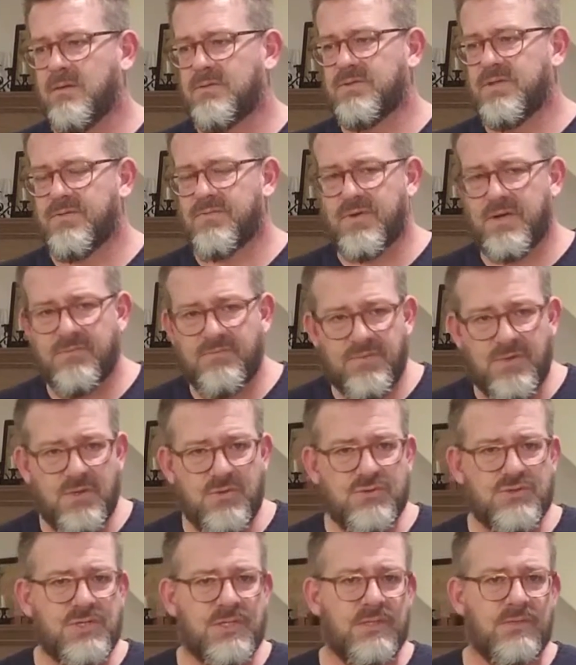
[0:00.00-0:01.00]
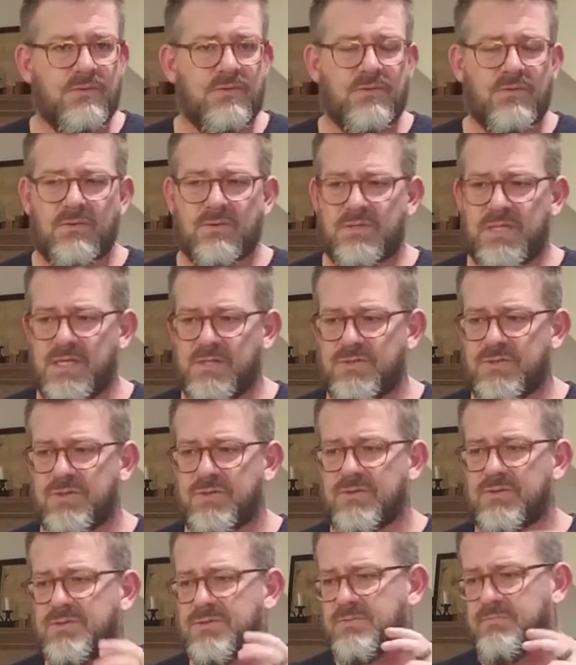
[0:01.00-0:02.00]
different infusions,
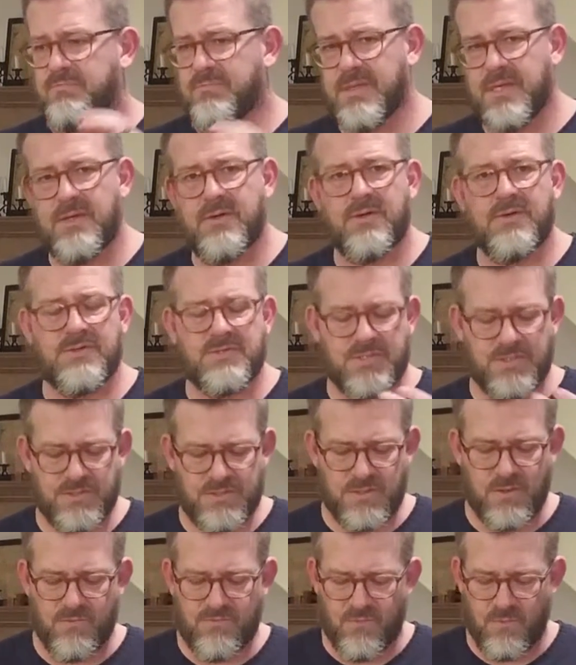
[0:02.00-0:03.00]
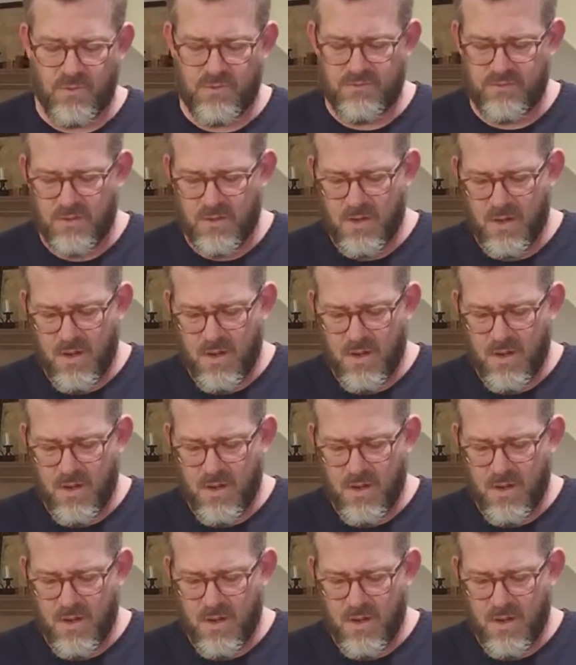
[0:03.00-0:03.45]
tinctures, bitters, and so forth.